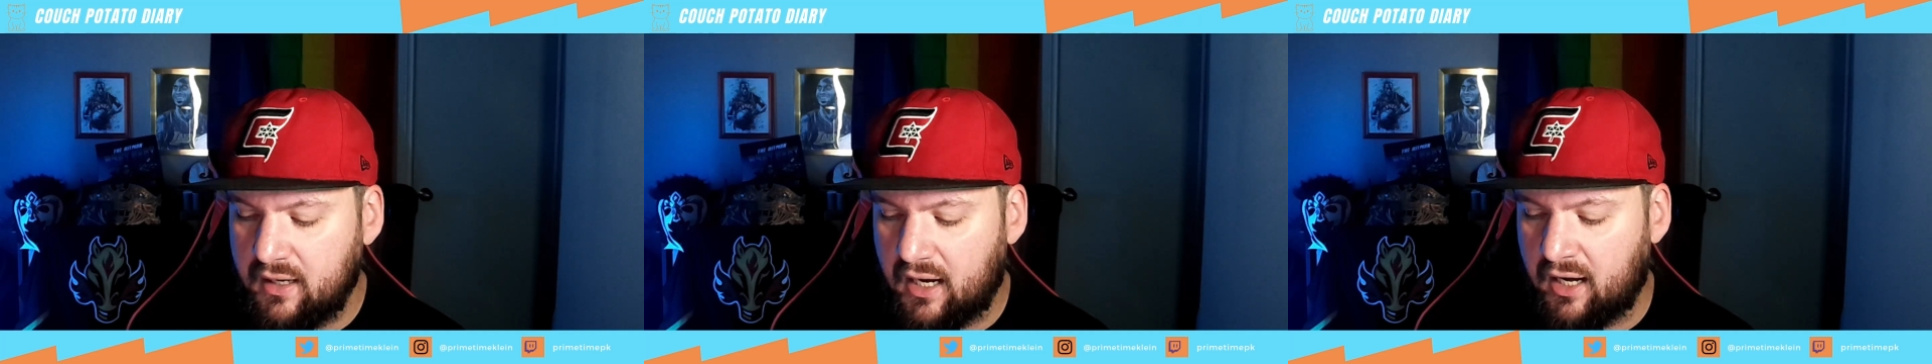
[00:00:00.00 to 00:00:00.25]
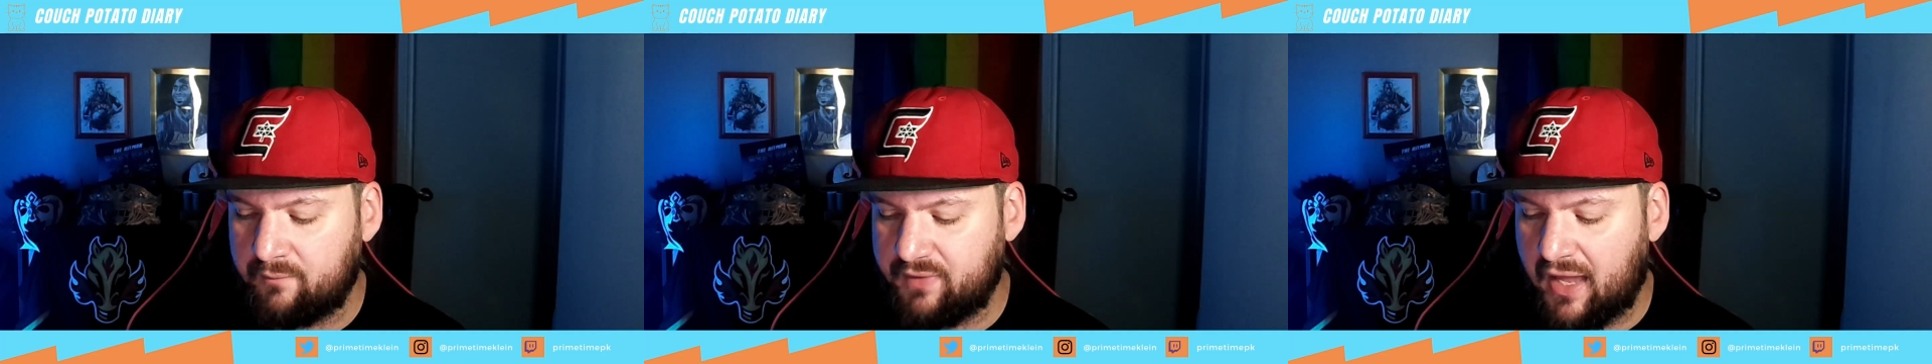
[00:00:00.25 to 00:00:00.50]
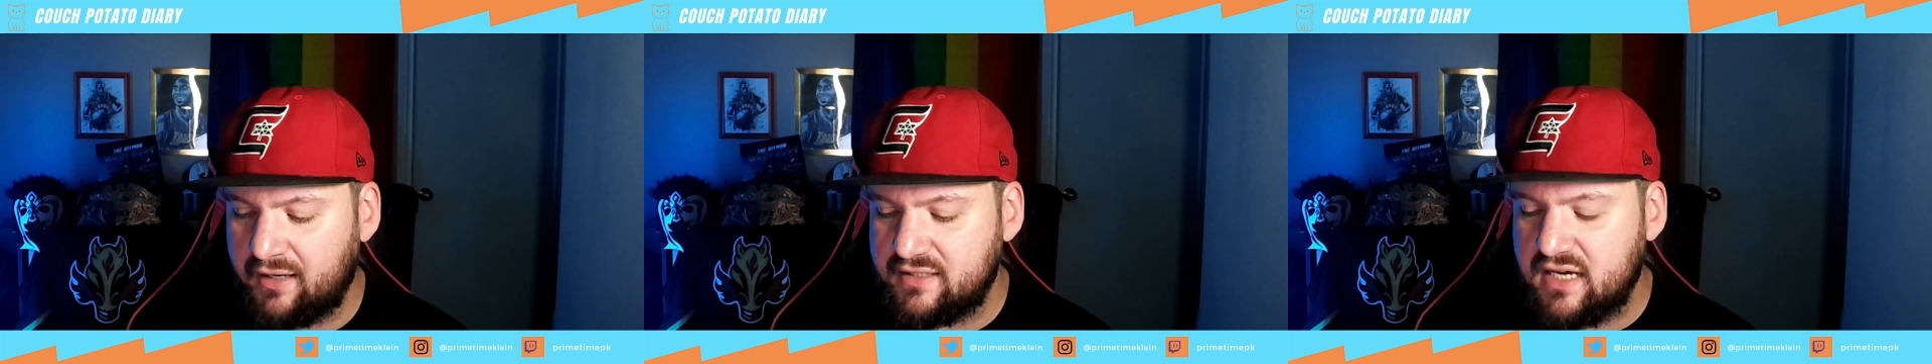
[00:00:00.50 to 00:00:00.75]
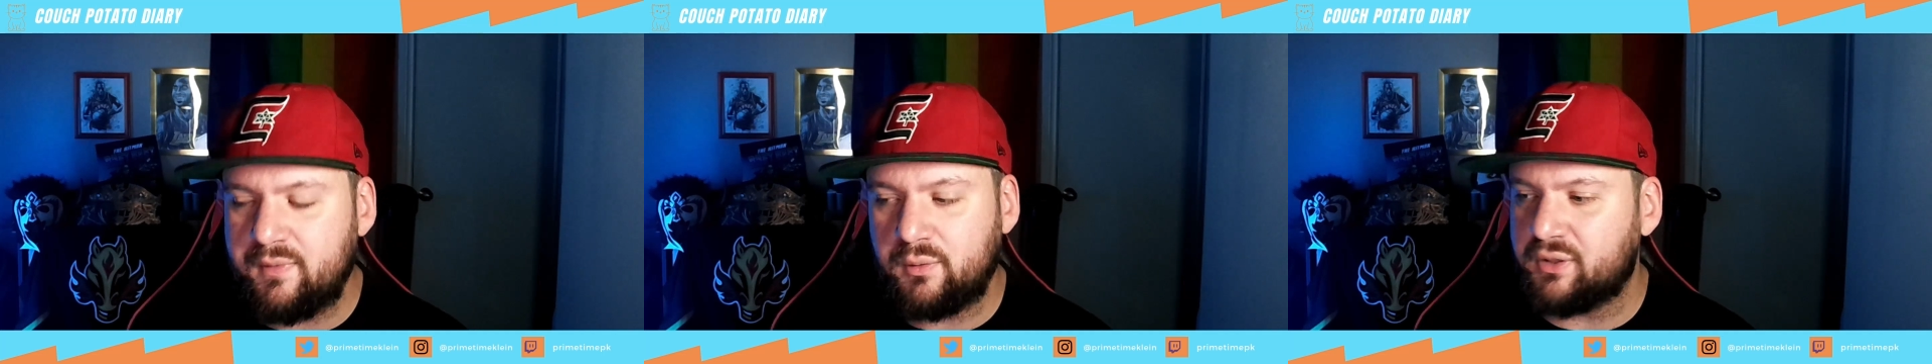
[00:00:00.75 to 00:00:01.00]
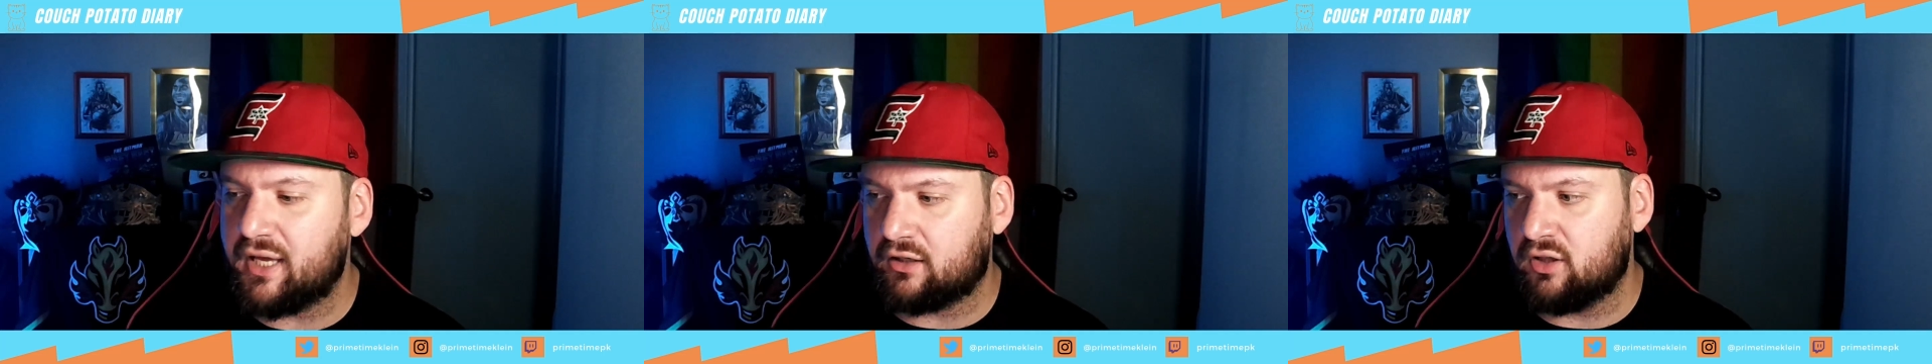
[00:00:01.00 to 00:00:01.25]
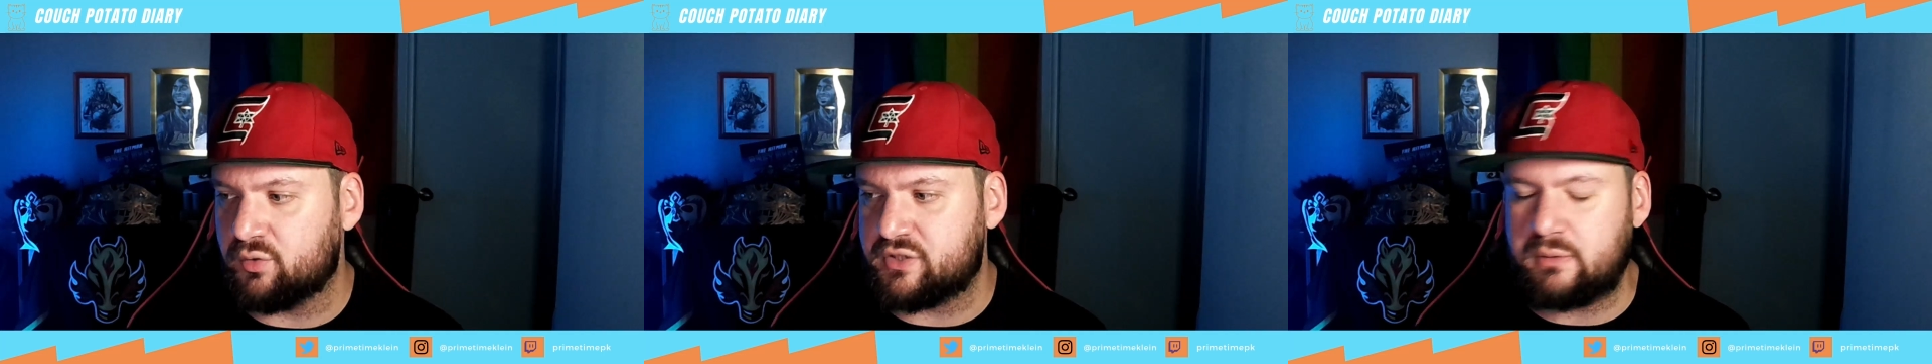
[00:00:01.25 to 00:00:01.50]
Um, anytime he would get
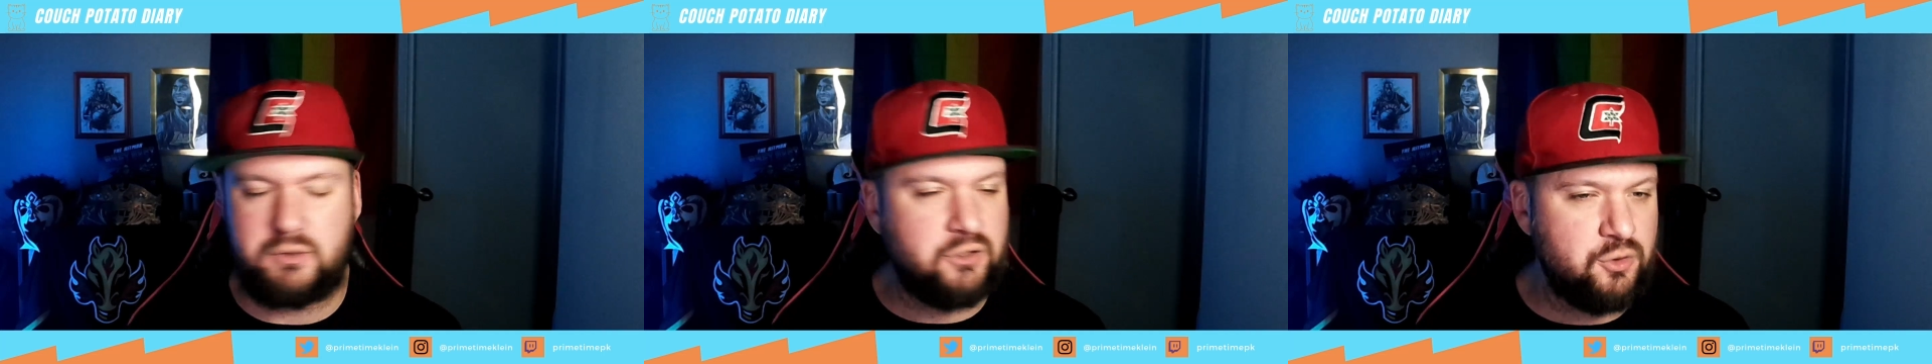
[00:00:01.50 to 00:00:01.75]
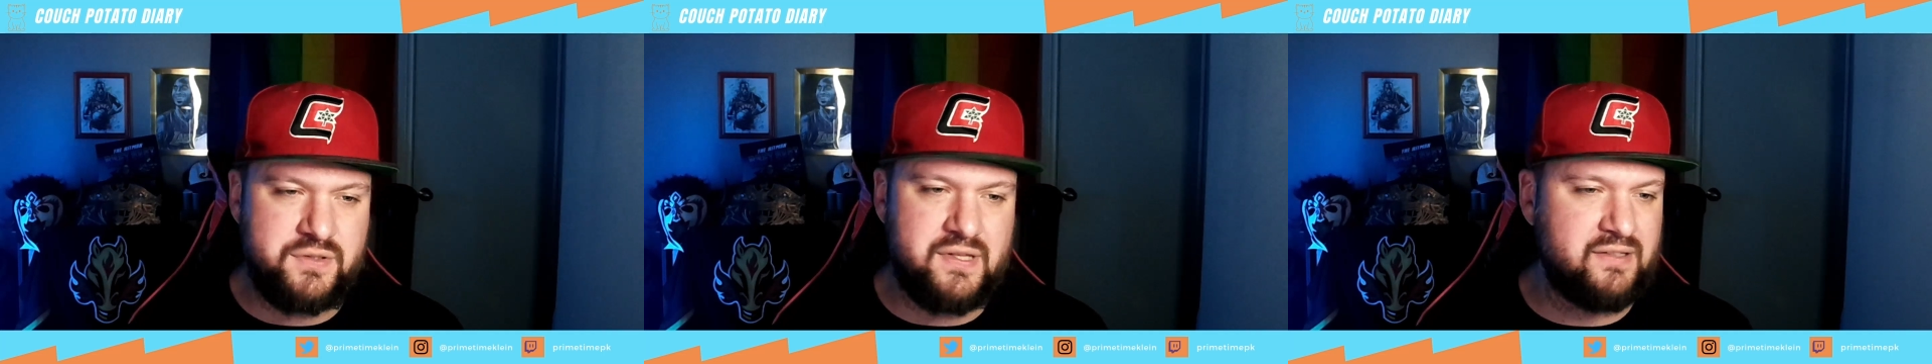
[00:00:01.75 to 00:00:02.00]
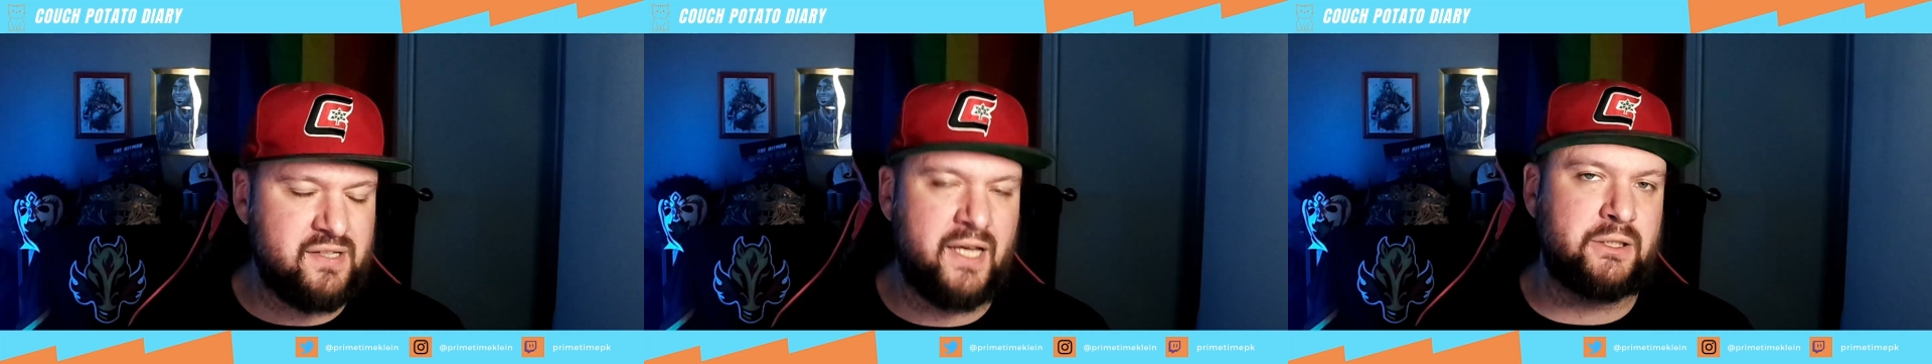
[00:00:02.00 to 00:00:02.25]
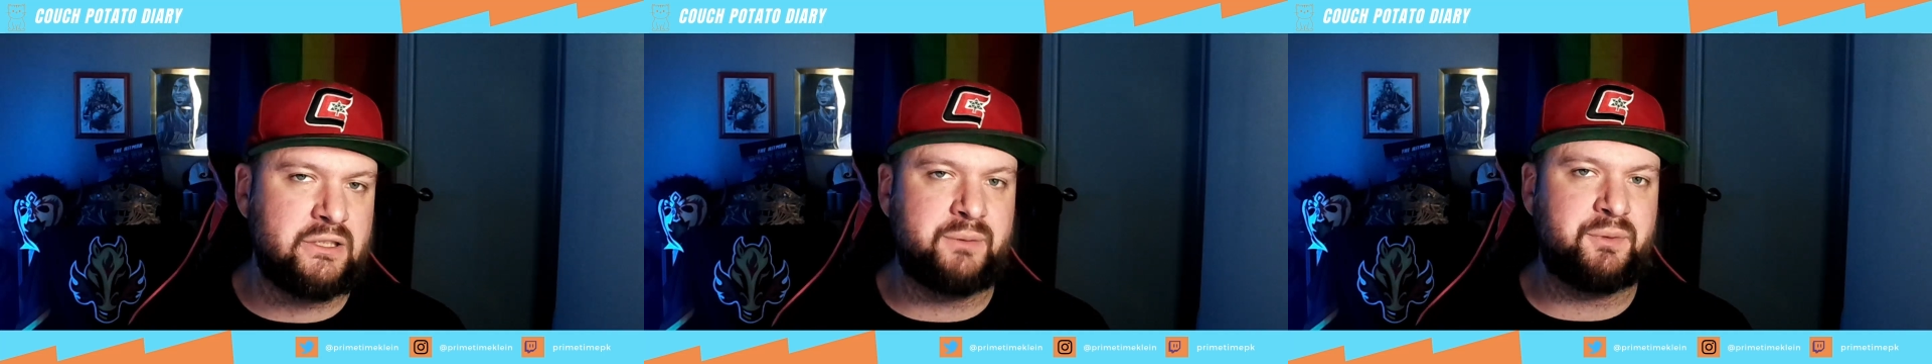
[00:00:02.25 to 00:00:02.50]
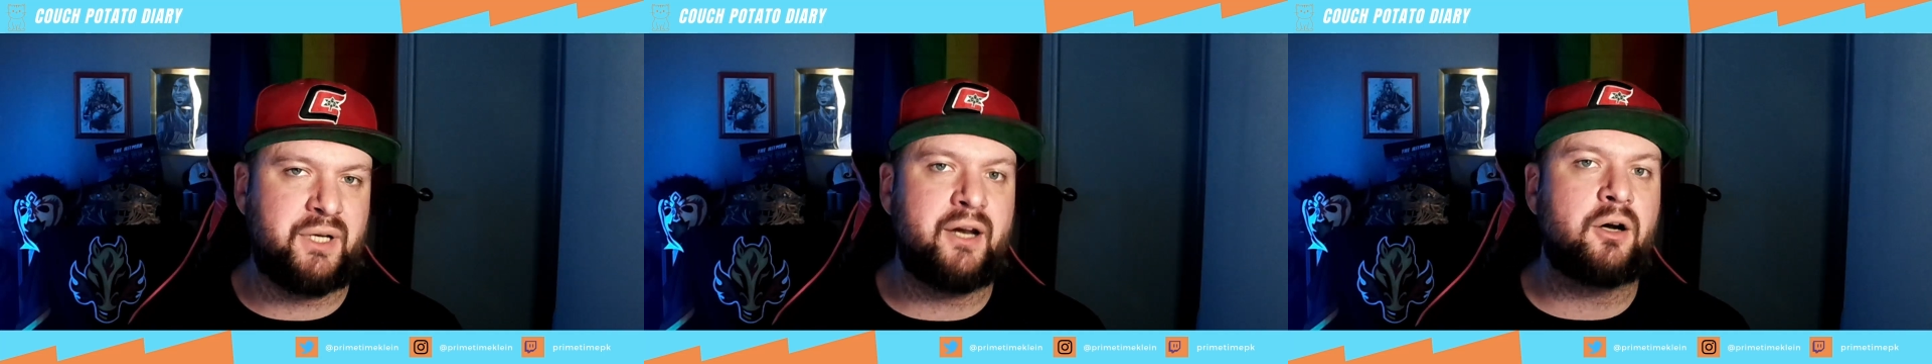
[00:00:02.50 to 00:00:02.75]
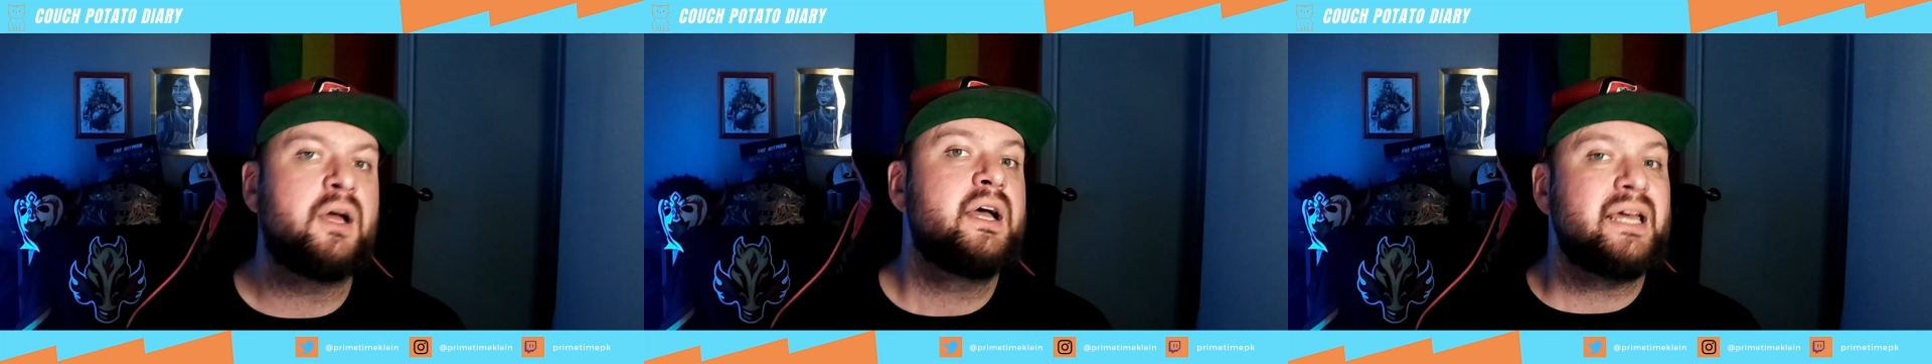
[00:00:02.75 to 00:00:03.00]
close, he would lose that title eliminator.